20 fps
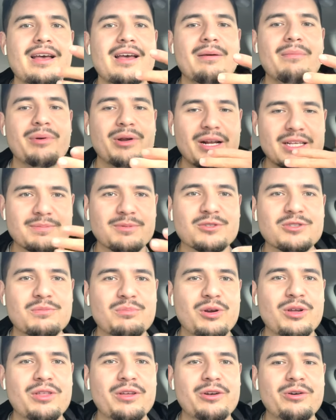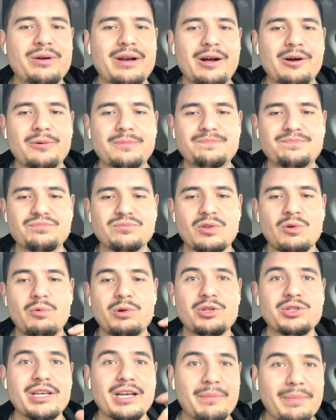But you're not supposed to breathe in or out
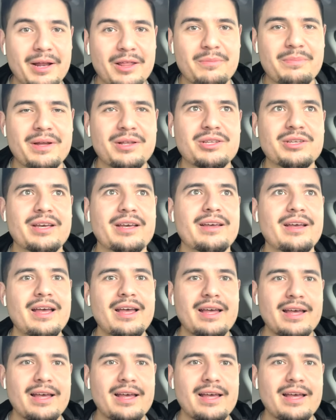when you take a bite of the beignet